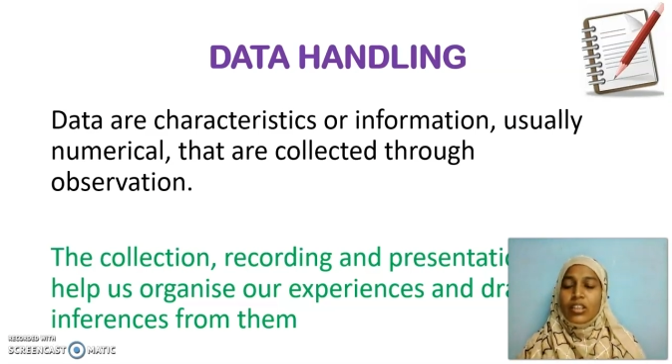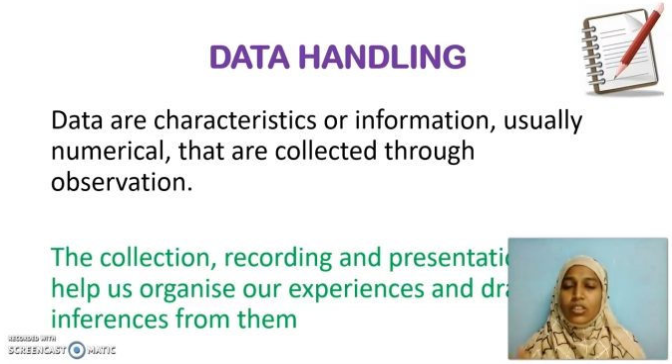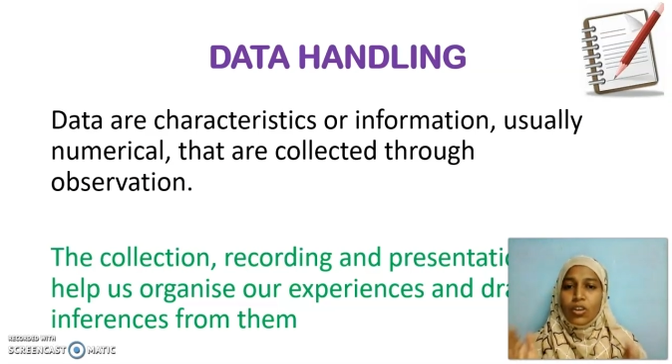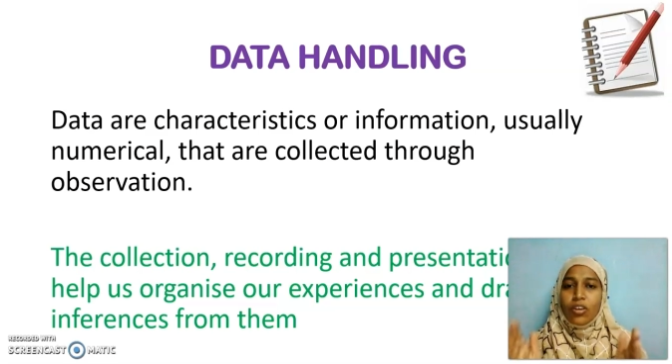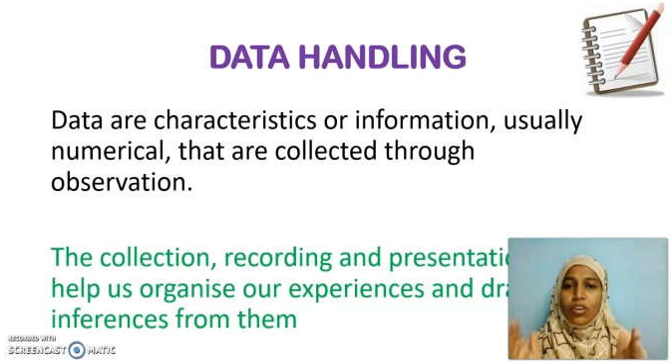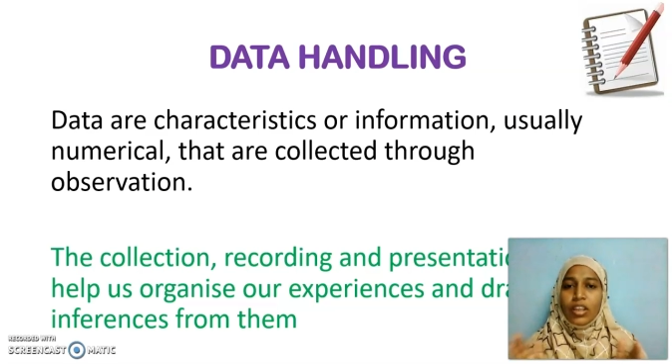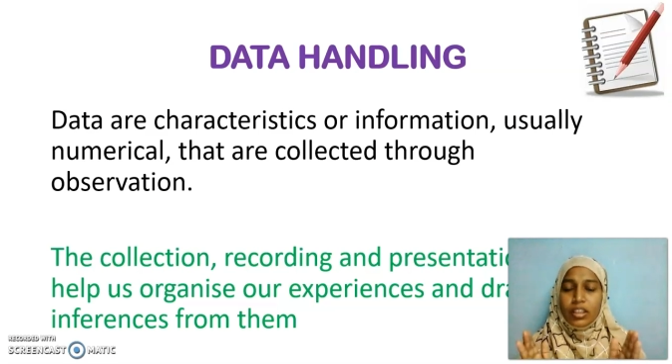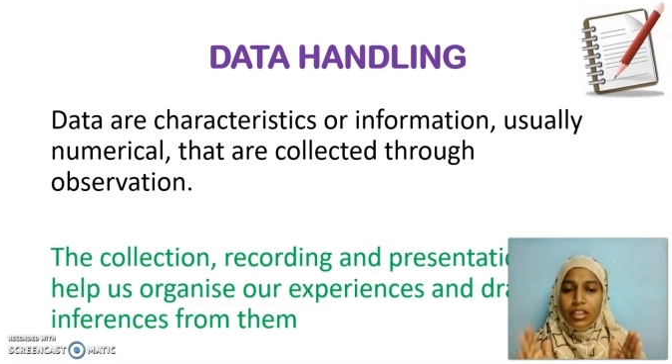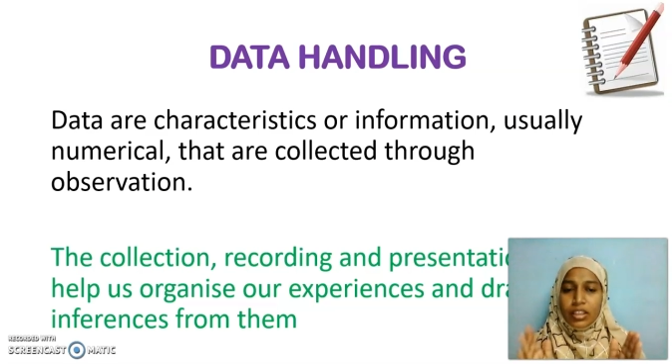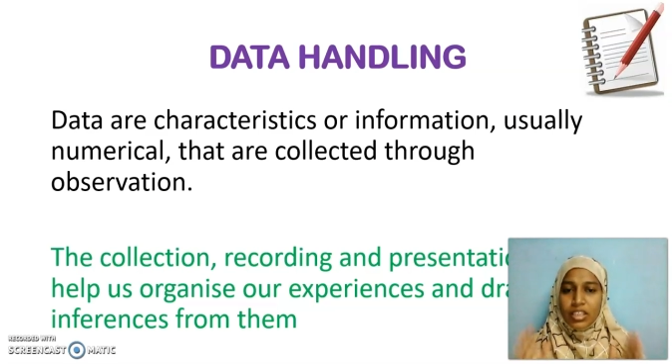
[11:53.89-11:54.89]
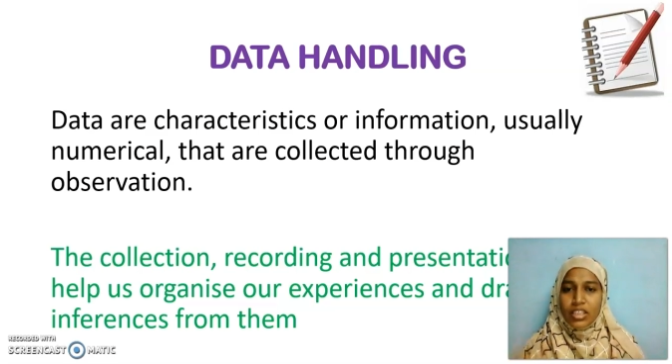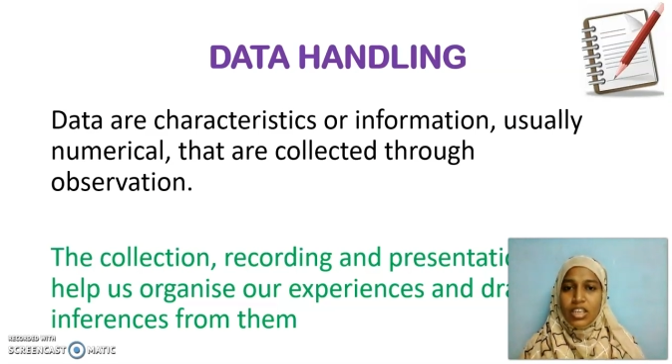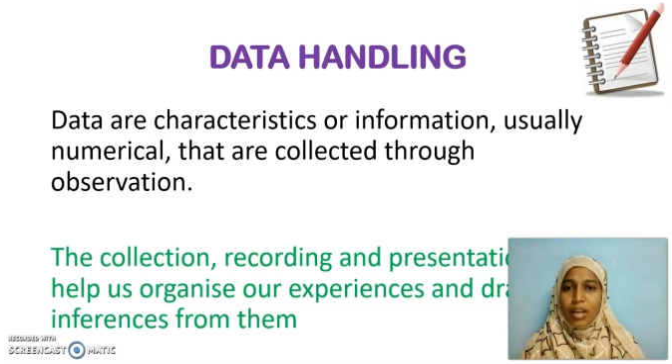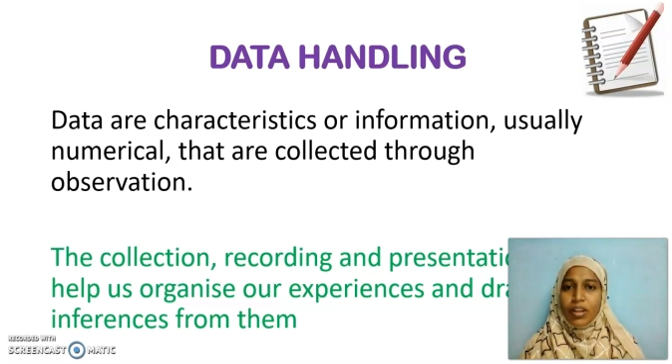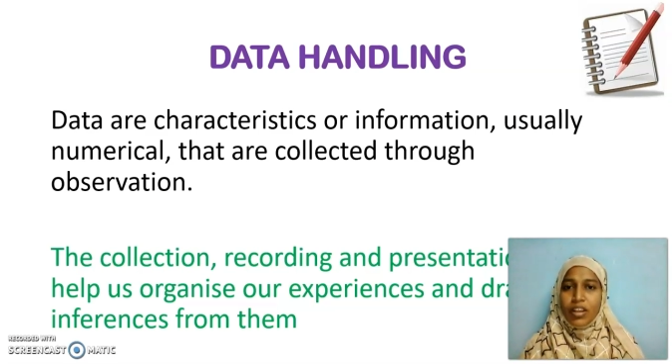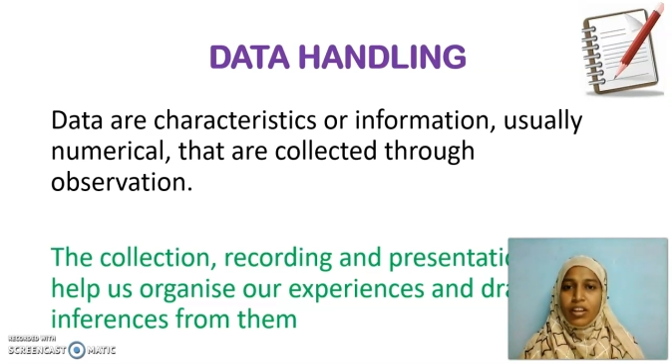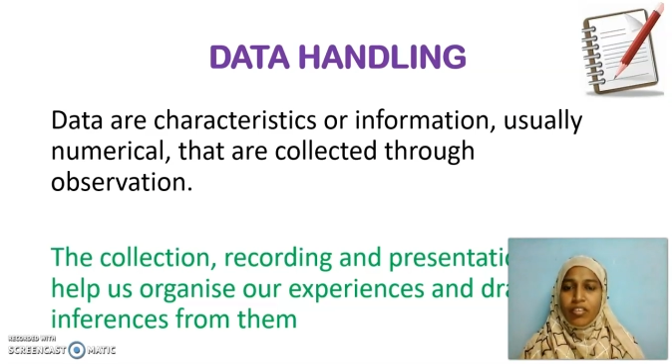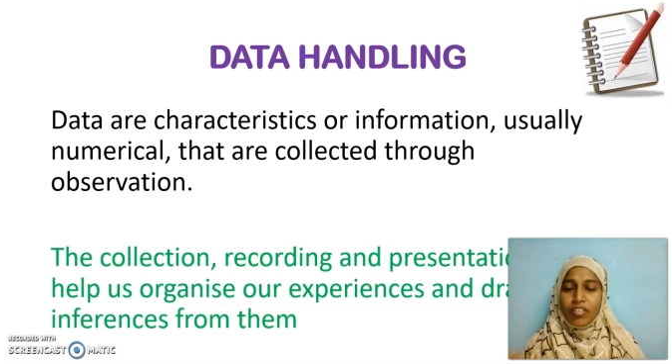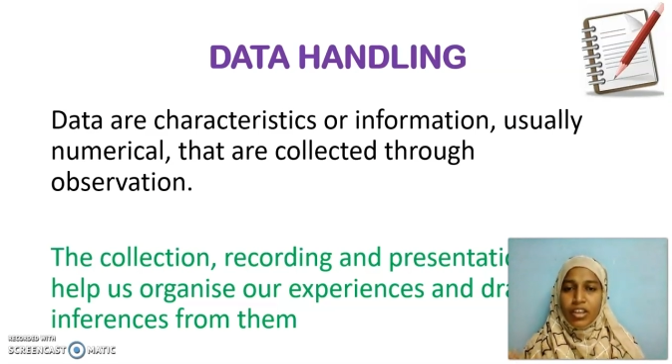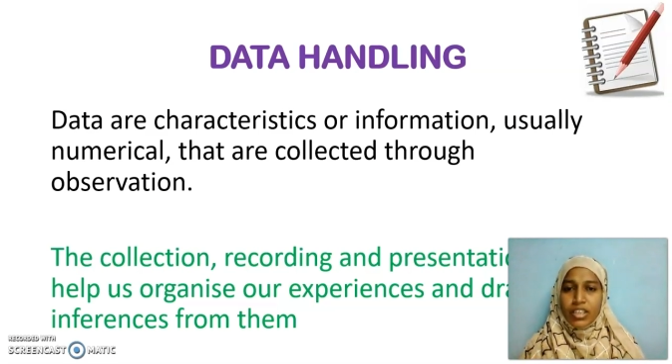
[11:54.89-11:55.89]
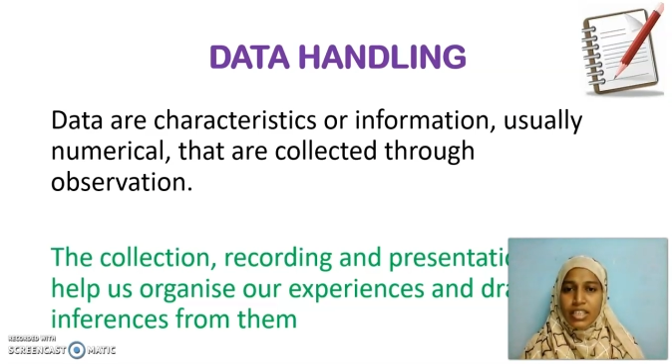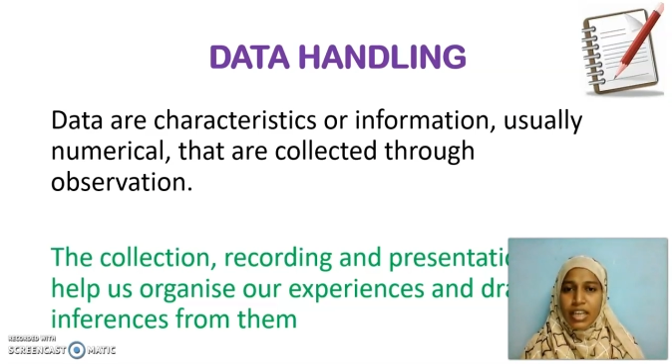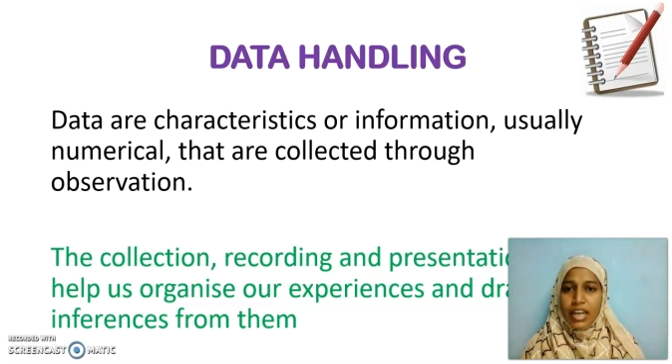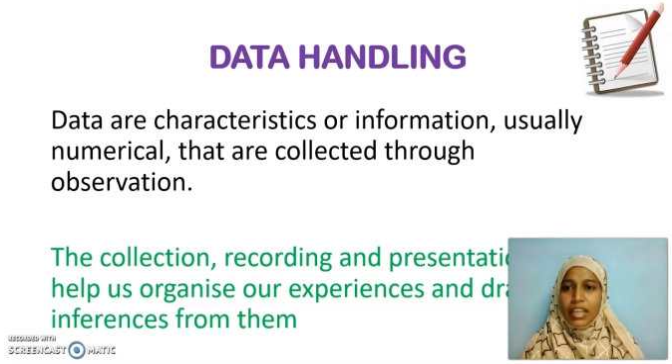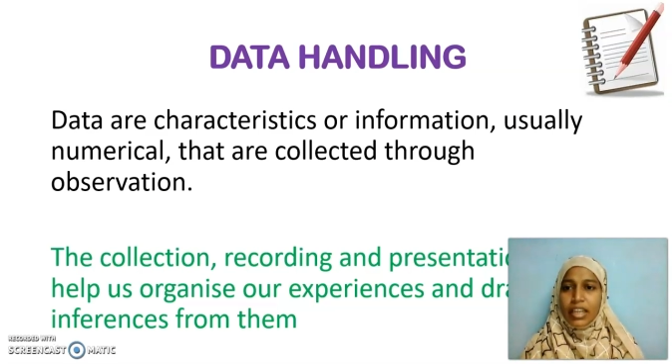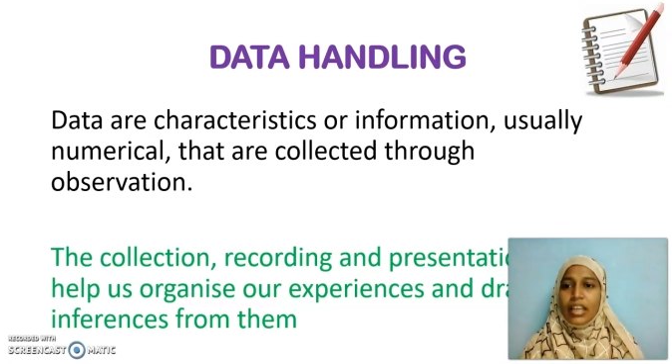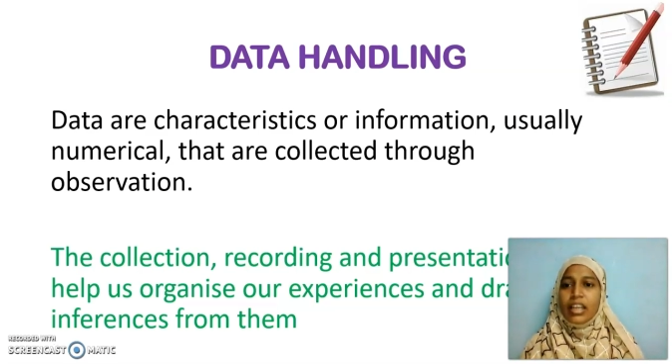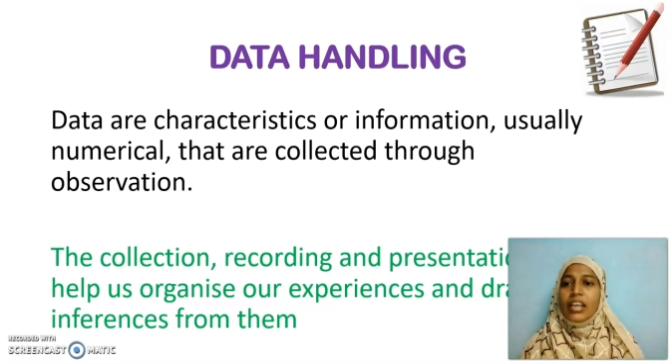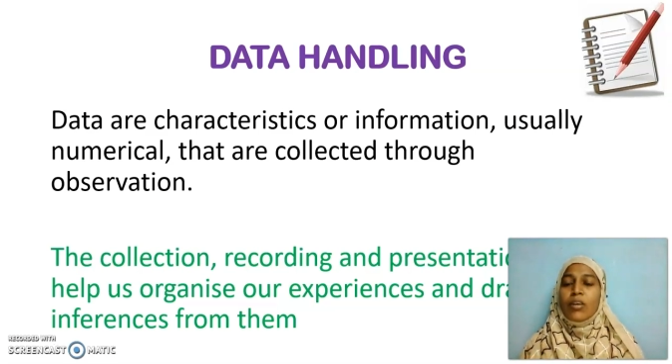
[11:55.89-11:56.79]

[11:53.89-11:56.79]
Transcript: So, in this chapter, we are starting